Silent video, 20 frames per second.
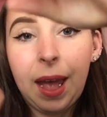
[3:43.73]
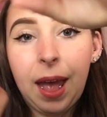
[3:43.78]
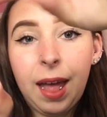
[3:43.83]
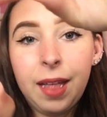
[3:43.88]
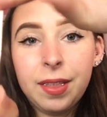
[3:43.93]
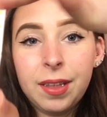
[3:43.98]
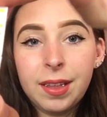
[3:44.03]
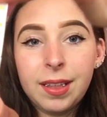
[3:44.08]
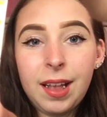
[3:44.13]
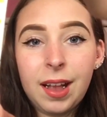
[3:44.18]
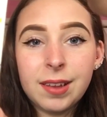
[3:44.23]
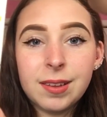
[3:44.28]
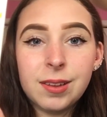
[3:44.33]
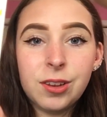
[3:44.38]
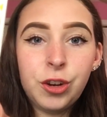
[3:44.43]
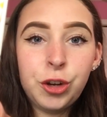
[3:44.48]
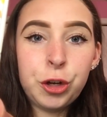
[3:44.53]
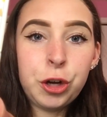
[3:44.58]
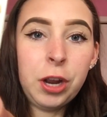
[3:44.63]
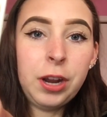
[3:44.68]
And then that's
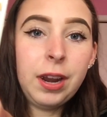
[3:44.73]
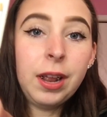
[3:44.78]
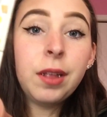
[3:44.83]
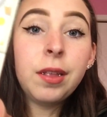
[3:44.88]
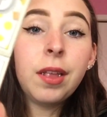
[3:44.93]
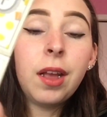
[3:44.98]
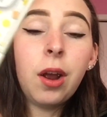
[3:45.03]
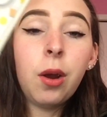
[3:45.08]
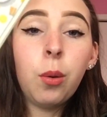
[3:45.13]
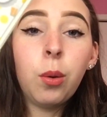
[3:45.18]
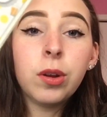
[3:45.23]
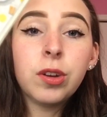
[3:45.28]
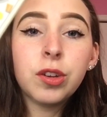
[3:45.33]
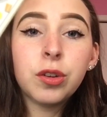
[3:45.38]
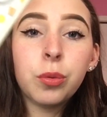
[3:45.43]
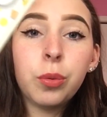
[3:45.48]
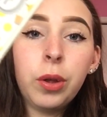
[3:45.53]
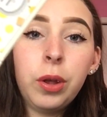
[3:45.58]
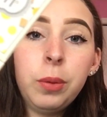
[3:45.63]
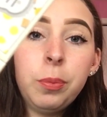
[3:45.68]
the shade in there, which
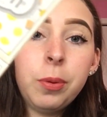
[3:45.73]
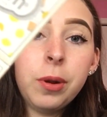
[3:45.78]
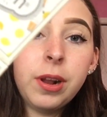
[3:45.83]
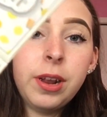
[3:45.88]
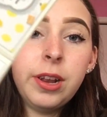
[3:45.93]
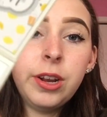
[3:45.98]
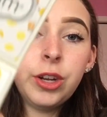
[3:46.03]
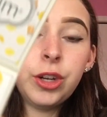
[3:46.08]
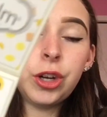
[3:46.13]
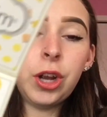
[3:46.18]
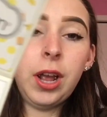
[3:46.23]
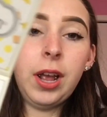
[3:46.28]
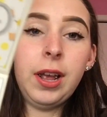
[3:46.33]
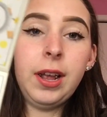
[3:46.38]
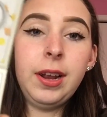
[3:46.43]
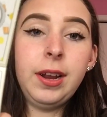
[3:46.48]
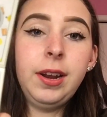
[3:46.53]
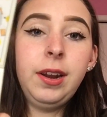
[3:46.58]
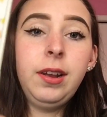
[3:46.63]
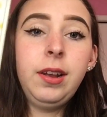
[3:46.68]
is a really pretty
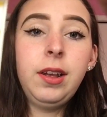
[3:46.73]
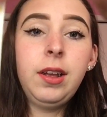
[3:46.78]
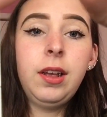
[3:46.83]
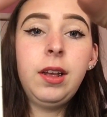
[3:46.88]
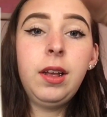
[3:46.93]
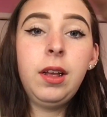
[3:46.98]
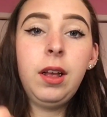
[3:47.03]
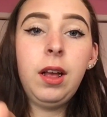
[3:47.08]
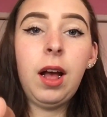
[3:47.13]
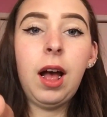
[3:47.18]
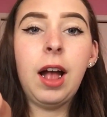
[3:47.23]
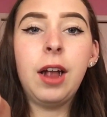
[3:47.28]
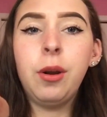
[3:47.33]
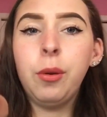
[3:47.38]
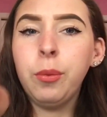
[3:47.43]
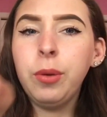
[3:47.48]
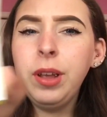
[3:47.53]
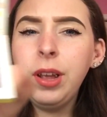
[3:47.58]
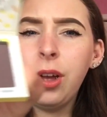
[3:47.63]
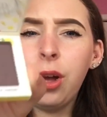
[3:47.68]
shade. I
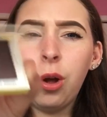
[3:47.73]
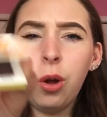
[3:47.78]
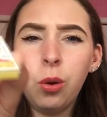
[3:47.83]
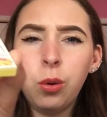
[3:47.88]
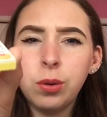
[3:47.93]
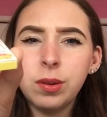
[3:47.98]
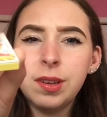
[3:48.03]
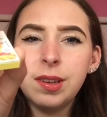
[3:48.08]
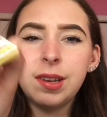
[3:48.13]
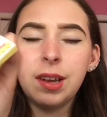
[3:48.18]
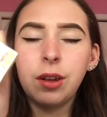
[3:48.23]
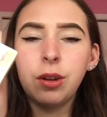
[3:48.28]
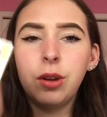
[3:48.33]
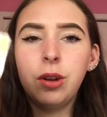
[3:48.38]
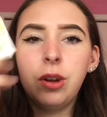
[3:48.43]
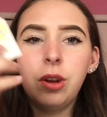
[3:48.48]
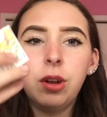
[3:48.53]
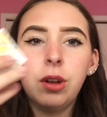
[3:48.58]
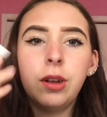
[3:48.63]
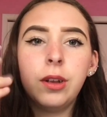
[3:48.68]
don't really own
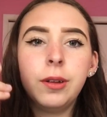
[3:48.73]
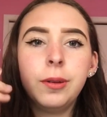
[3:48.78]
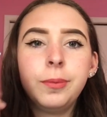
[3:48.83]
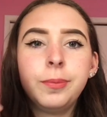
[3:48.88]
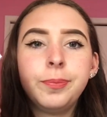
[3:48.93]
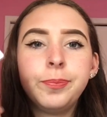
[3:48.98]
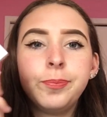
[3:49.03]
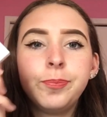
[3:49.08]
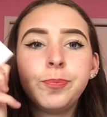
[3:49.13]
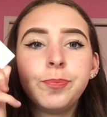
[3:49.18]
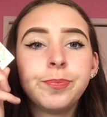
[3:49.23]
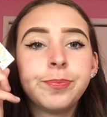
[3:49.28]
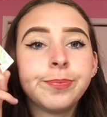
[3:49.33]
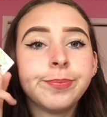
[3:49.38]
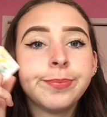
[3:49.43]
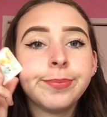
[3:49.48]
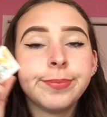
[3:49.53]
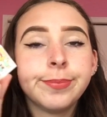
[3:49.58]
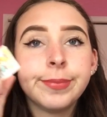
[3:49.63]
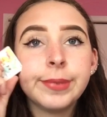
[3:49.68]
single
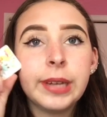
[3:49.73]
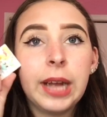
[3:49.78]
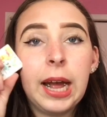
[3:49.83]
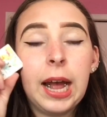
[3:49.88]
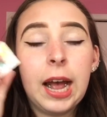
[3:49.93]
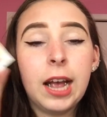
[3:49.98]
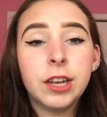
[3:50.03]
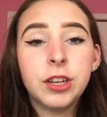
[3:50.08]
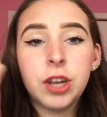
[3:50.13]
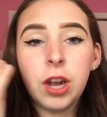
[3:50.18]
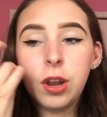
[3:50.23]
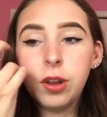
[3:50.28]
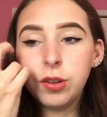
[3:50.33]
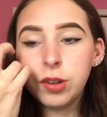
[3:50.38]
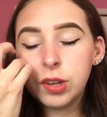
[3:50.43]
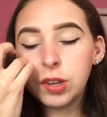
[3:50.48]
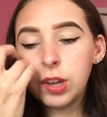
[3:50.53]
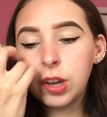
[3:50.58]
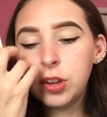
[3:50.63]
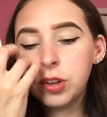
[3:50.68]

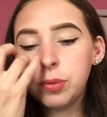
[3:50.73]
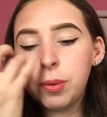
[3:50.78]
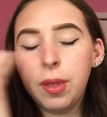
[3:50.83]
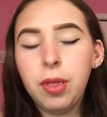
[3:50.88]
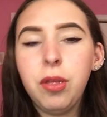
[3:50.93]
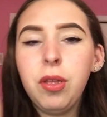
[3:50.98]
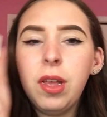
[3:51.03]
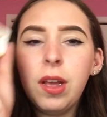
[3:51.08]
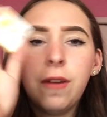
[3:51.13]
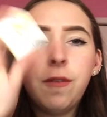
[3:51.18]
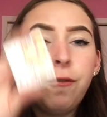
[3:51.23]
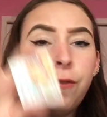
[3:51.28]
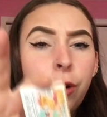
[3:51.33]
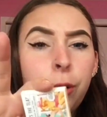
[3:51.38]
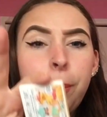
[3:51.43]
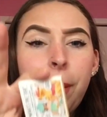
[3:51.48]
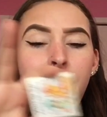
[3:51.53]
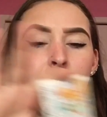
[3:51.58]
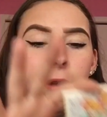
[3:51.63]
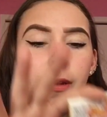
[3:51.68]
eyeshadows because I just rather like a
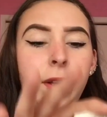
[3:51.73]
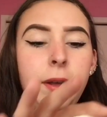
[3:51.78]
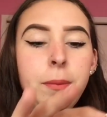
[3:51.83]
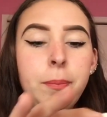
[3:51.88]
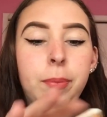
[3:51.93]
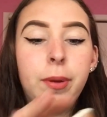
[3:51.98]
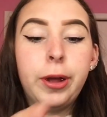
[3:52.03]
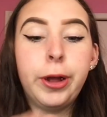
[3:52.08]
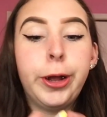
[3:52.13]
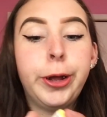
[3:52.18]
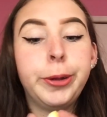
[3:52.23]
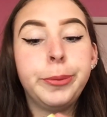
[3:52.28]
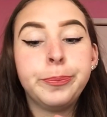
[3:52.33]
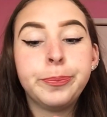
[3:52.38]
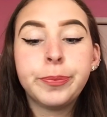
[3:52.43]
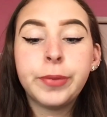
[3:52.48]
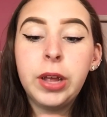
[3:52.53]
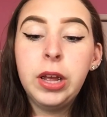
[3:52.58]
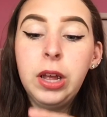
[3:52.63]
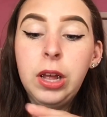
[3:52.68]
full palette, but
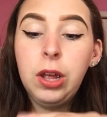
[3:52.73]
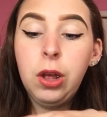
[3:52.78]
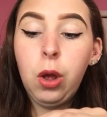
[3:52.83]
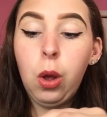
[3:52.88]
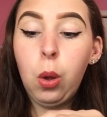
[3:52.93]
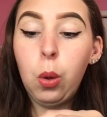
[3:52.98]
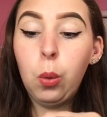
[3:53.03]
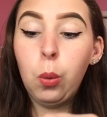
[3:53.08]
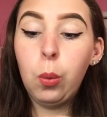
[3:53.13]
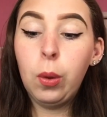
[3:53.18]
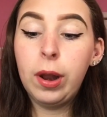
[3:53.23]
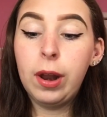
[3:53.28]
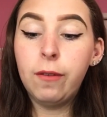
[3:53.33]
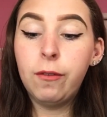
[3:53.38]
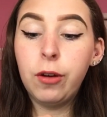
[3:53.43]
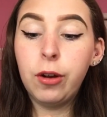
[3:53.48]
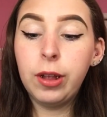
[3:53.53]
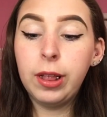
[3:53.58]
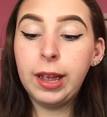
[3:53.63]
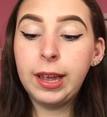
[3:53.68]

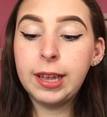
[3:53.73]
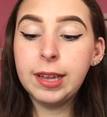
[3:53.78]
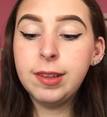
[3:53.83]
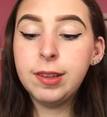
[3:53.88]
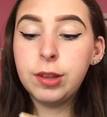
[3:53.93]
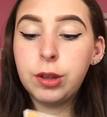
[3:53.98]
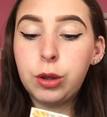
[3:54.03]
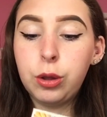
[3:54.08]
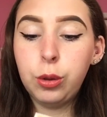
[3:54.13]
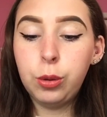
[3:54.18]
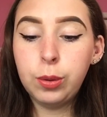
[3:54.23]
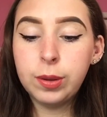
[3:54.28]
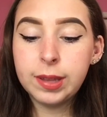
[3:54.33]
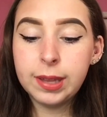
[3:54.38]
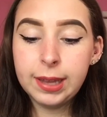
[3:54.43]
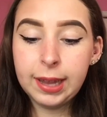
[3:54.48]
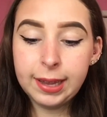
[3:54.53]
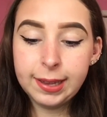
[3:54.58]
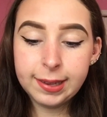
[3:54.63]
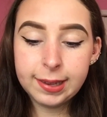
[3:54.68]
whatever. Like, it's cute. It's
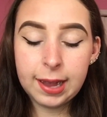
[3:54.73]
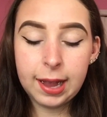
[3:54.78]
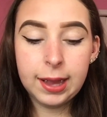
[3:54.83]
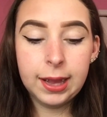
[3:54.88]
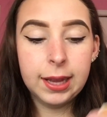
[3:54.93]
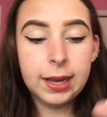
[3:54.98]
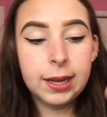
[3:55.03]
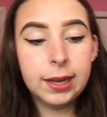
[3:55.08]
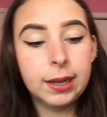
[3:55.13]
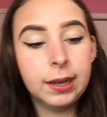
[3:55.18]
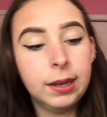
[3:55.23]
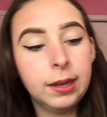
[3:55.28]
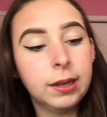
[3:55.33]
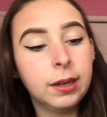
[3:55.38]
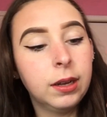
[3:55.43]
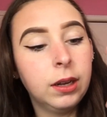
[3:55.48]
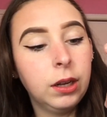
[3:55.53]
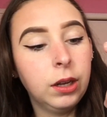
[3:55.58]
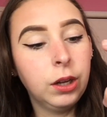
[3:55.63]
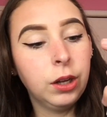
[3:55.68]
a nice color,
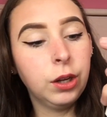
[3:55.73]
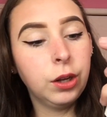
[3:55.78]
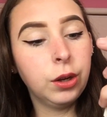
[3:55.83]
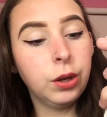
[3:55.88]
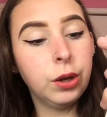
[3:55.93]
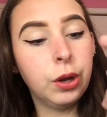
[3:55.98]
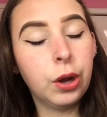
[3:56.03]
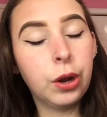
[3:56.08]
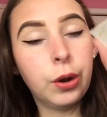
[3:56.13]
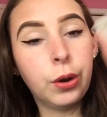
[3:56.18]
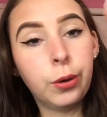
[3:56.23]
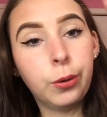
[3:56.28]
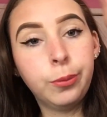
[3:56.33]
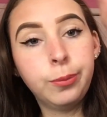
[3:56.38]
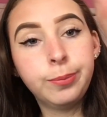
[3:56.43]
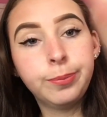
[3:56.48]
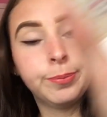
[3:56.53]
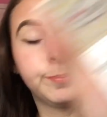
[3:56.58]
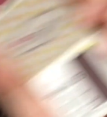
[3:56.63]
you know?